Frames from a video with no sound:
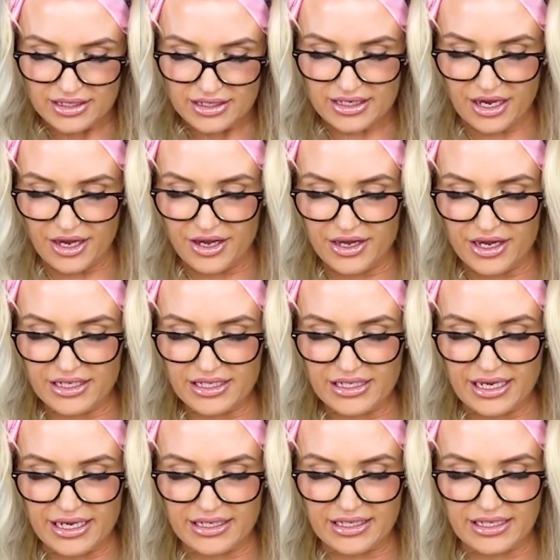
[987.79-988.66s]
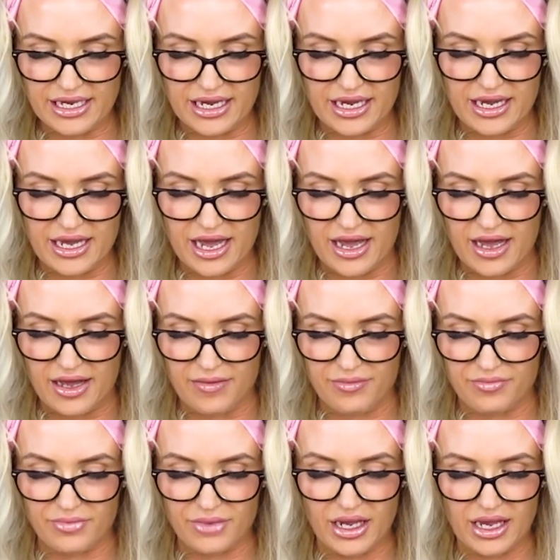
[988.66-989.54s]
So it says here,
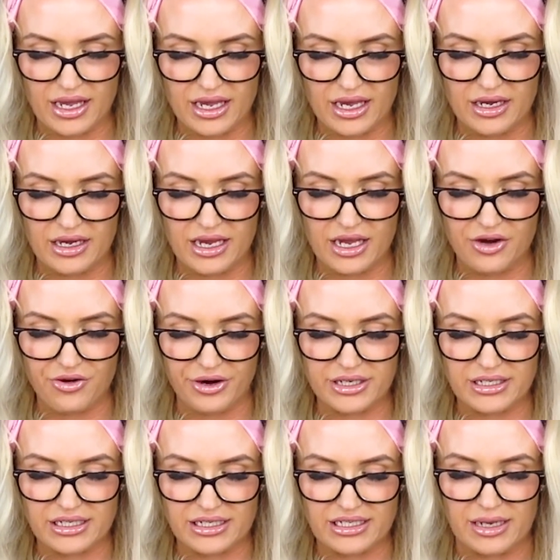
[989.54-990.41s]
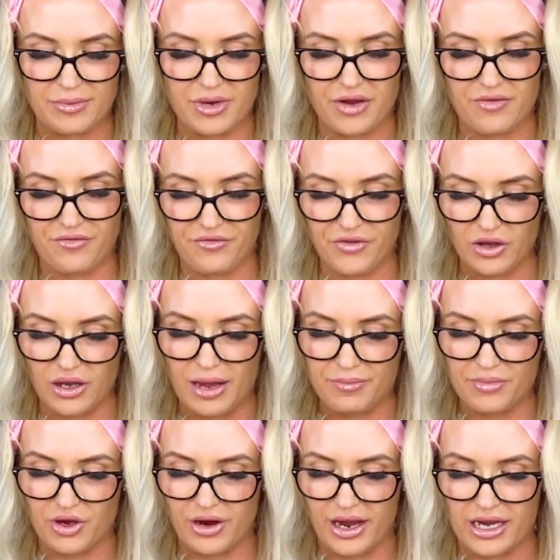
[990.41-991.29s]
it can increase your stamina and fill
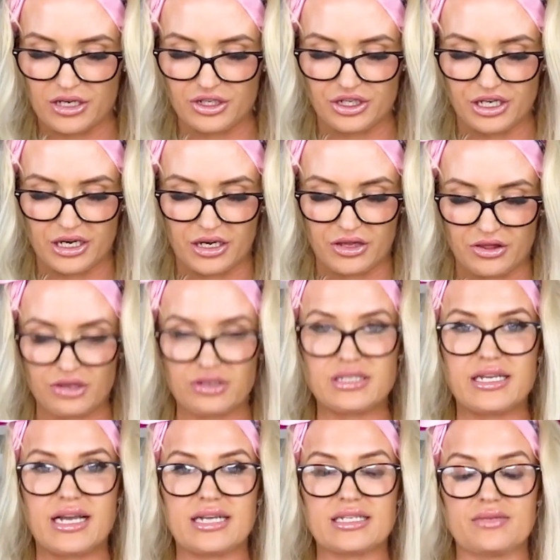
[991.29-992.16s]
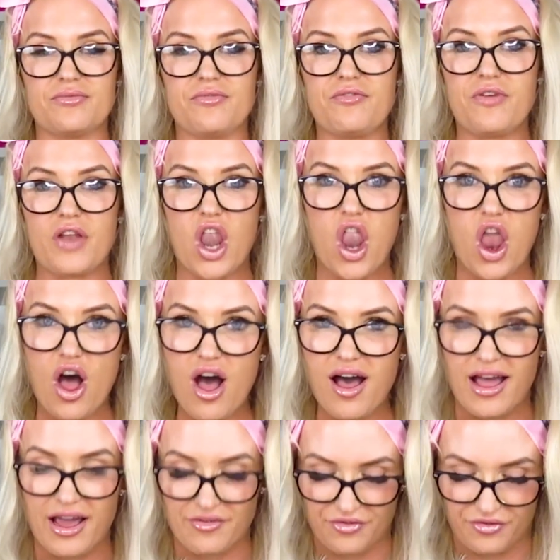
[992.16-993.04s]
up your energy and enthusiasm for
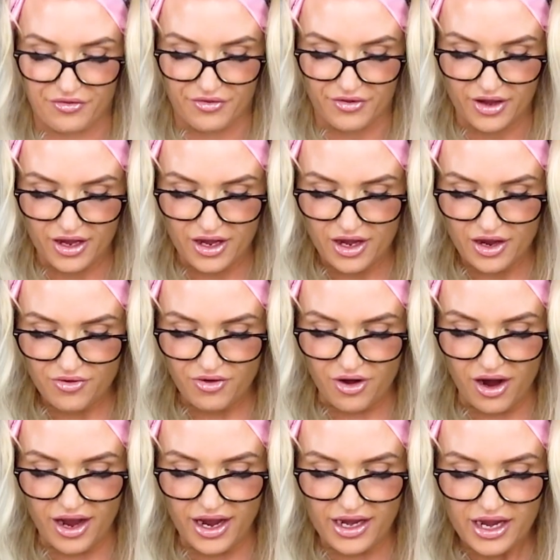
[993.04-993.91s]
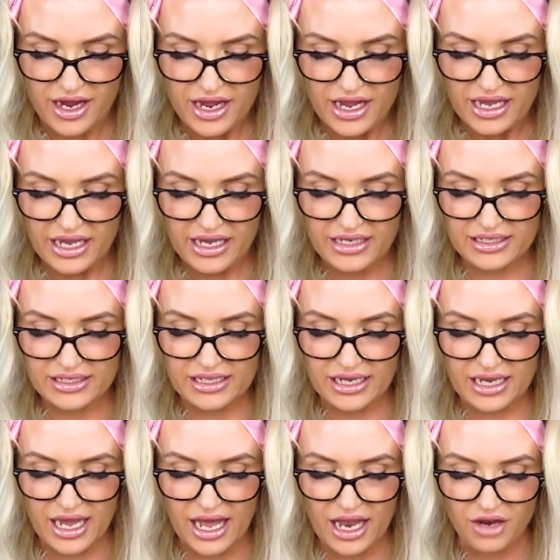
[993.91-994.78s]
life, right? It
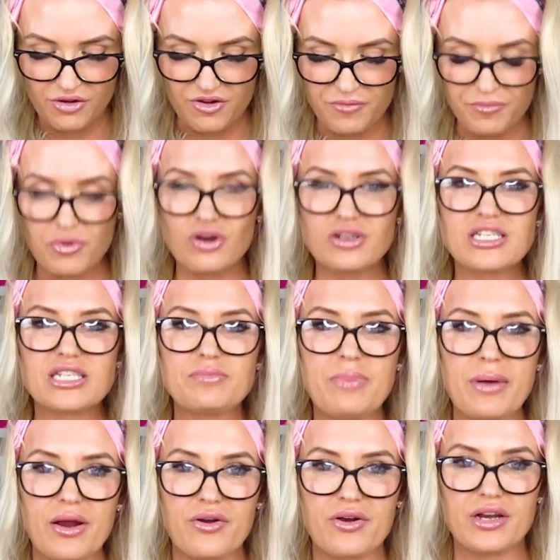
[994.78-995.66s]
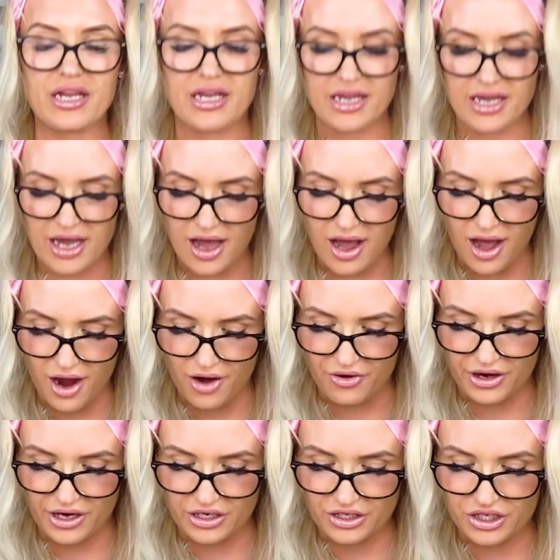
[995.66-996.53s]
is the color of prosperity,
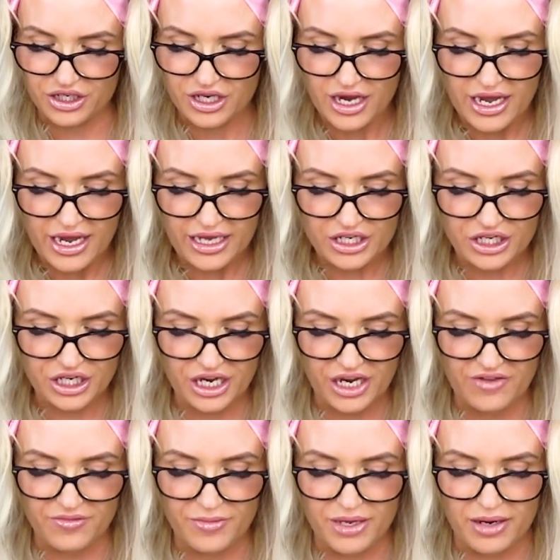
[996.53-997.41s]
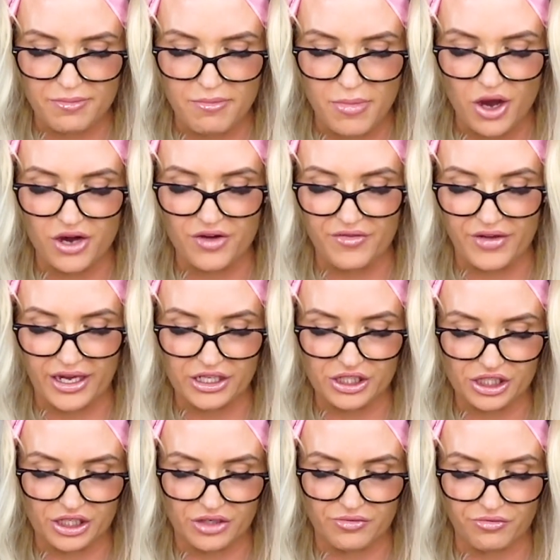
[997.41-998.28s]
courage, achievement, and
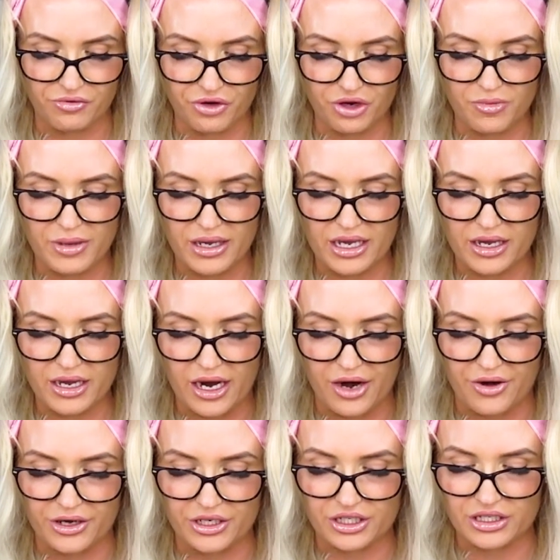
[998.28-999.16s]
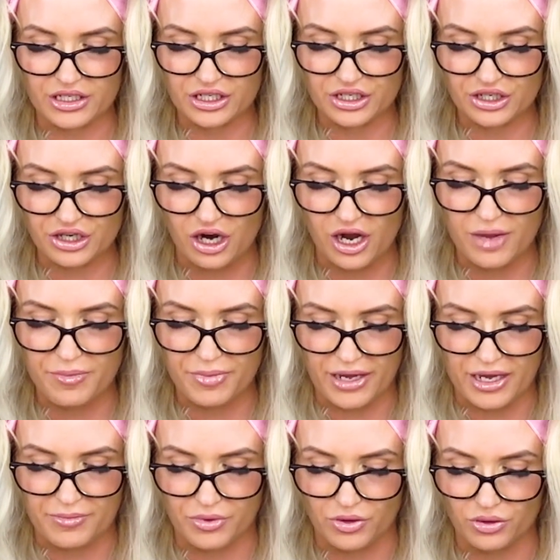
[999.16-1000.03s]
motivation. Ruby encourages shy
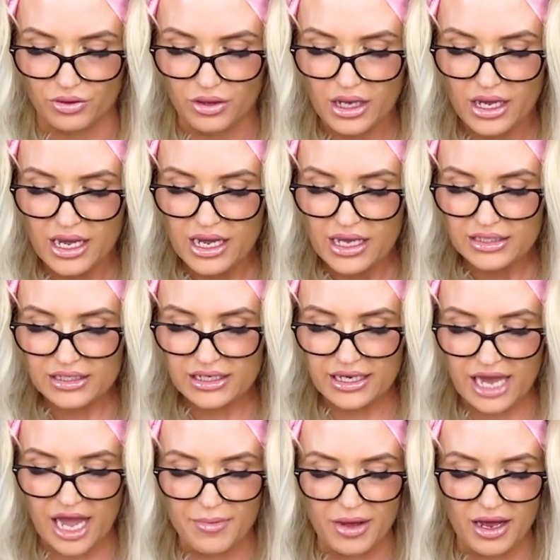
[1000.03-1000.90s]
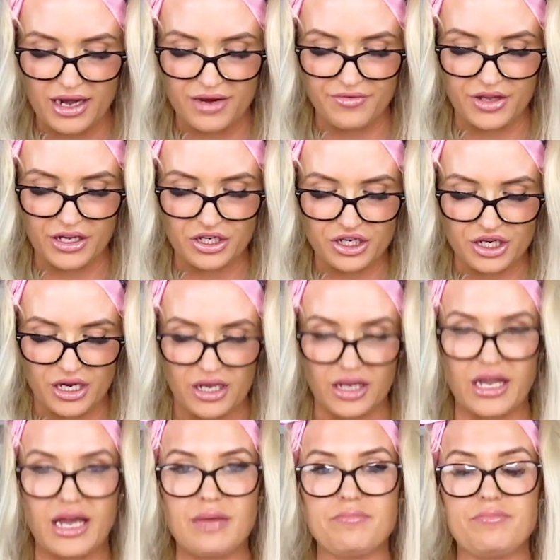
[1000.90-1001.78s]
people to come out of their
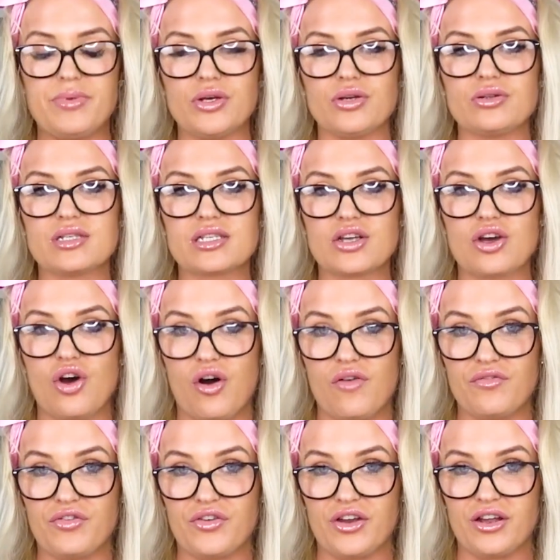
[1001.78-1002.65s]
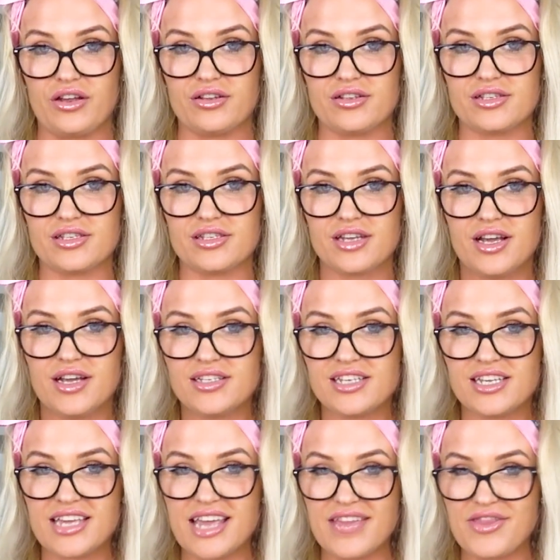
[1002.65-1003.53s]
shell and builds confidence.
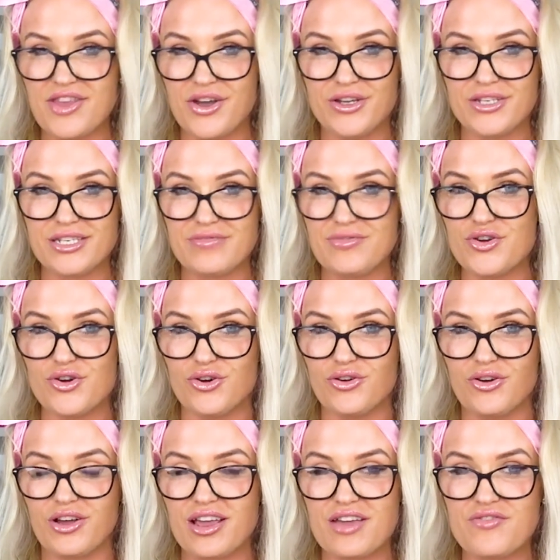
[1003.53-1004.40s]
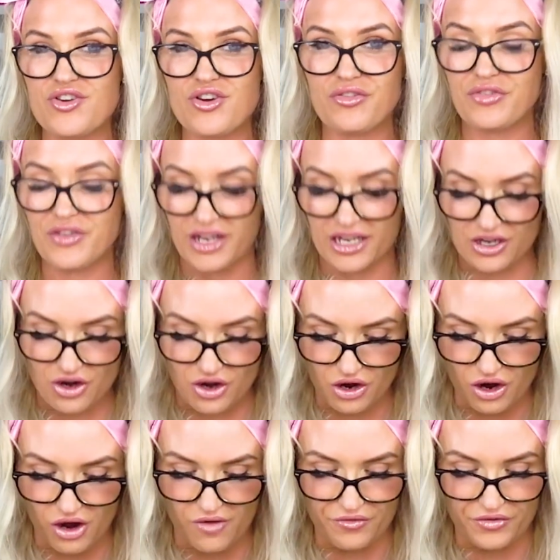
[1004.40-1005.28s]
So get those. If you're feeling
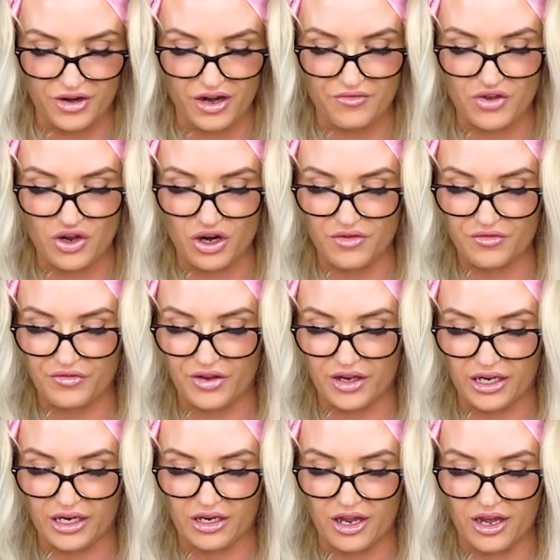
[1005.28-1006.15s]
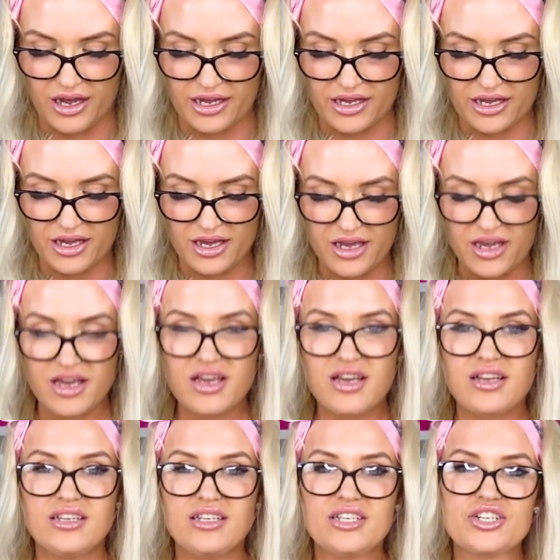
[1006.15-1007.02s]
not confident, if you're not feeling like
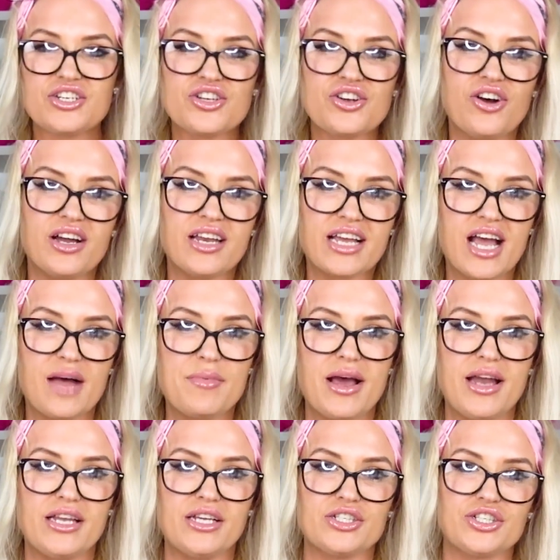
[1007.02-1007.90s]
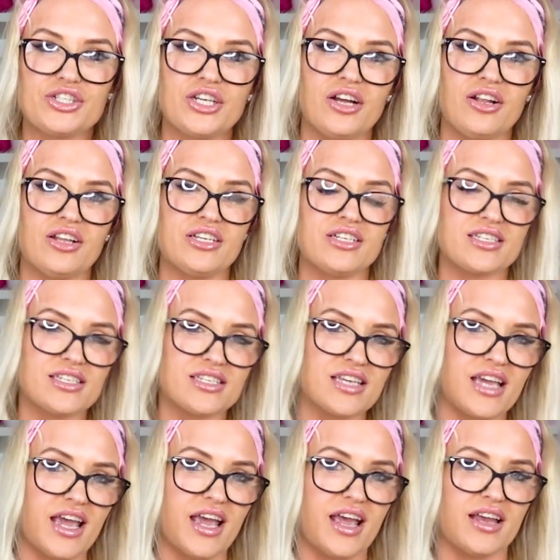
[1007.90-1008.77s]
you're shy to come out of your shell and you're
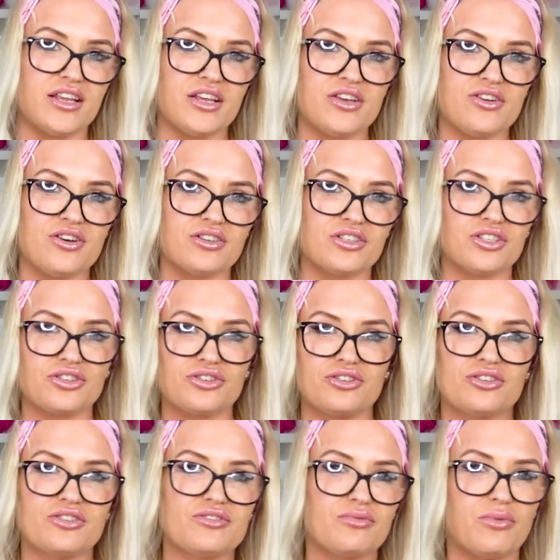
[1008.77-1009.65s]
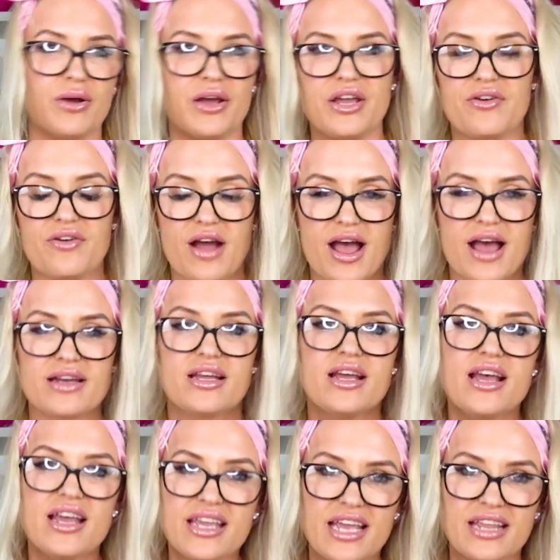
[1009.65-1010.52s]
scared and you're not sure where you're at,
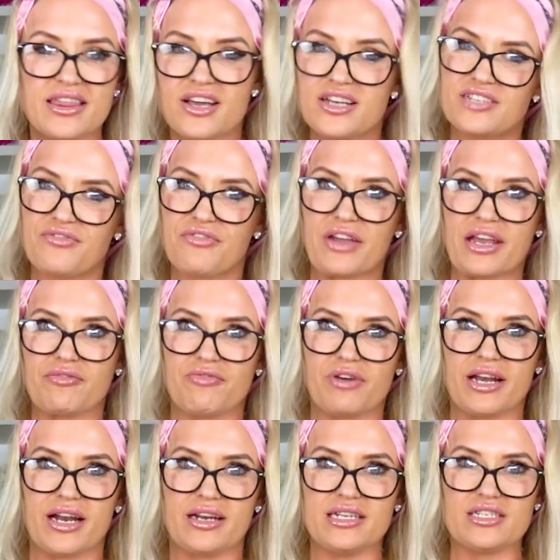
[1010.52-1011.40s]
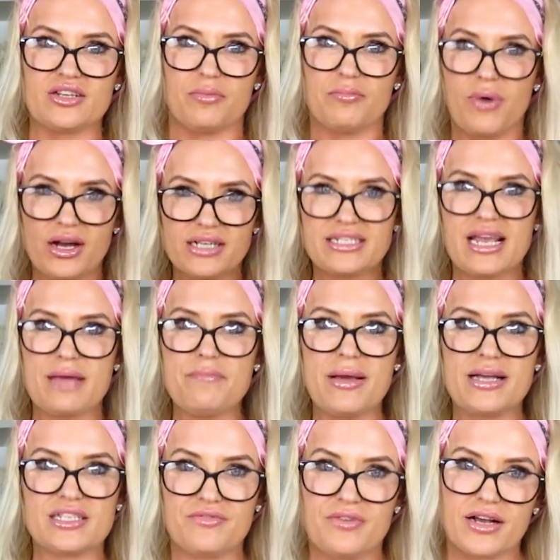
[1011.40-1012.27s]
get those freaking red undies on. Buy 10
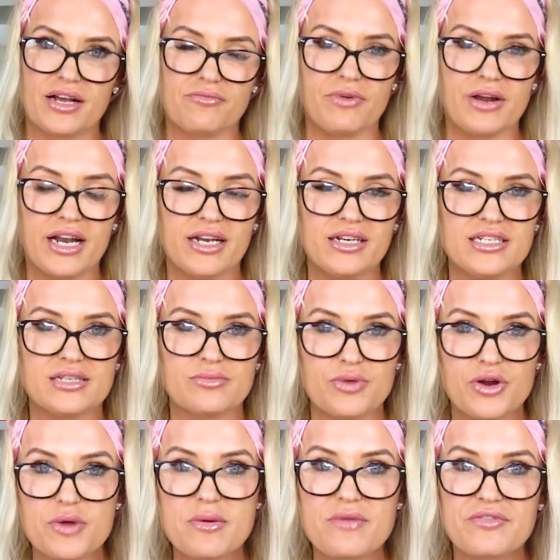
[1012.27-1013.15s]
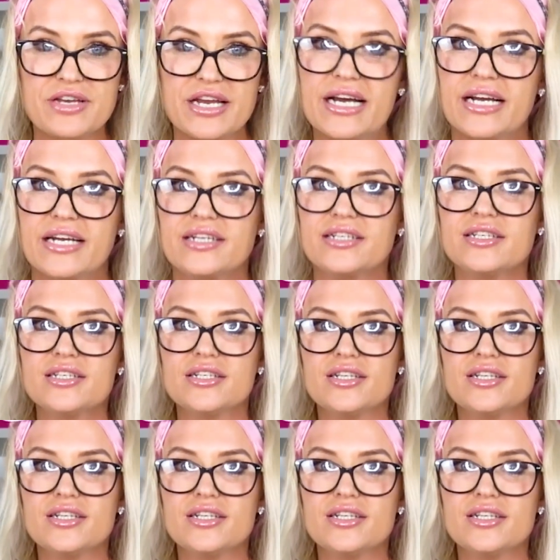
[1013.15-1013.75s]
pairs of fucking red undies and wear them every day.